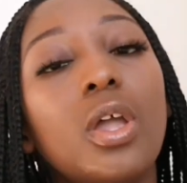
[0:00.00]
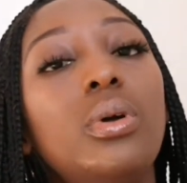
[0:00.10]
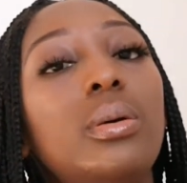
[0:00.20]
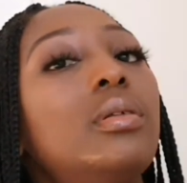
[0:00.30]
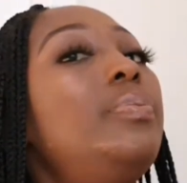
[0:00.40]

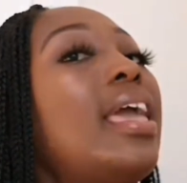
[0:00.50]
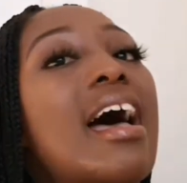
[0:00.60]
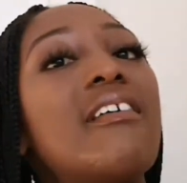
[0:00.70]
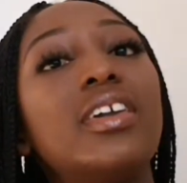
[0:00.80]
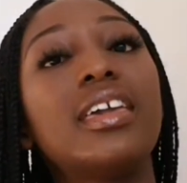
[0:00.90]
We will be
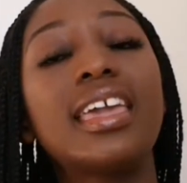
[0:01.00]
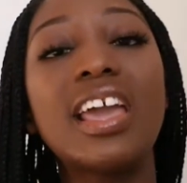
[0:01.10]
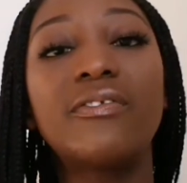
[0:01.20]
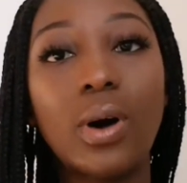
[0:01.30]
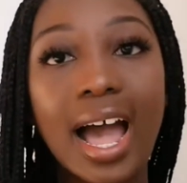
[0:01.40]
having
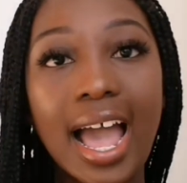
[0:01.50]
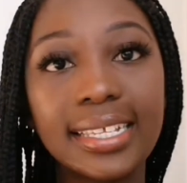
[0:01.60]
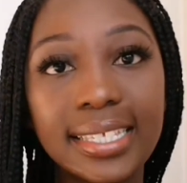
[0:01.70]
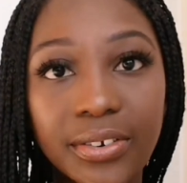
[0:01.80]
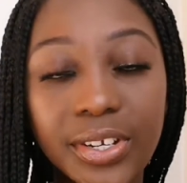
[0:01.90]

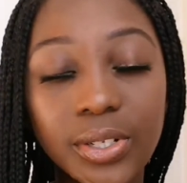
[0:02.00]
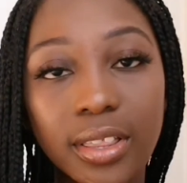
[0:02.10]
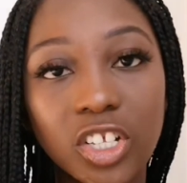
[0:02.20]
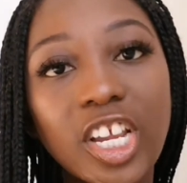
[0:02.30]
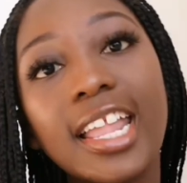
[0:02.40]
FYI series
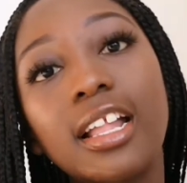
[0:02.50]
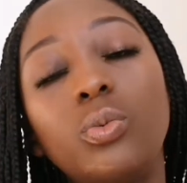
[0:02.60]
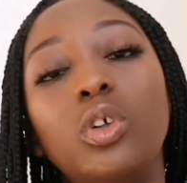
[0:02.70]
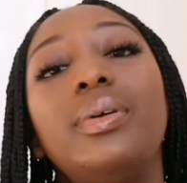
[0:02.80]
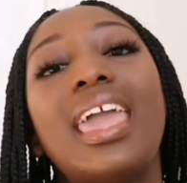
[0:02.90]
on the
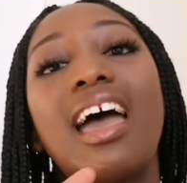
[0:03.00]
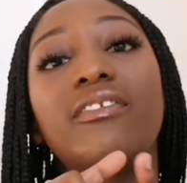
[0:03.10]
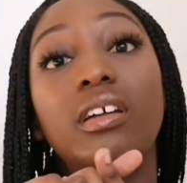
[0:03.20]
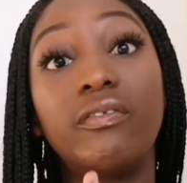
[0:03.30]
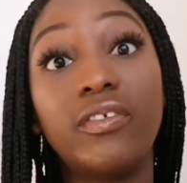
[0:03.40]
channel. We'll be
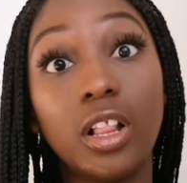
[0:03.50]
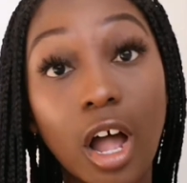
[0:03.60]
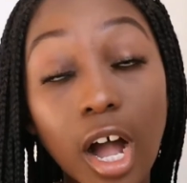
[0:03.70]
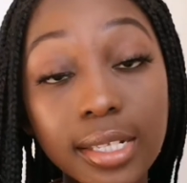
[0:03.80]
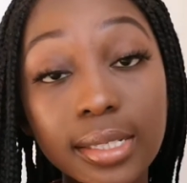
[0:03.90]
having
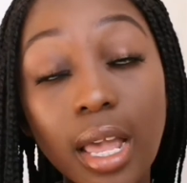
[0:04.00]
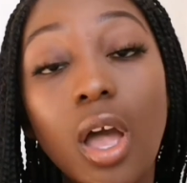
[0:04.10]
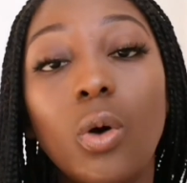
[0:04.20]
vlogs.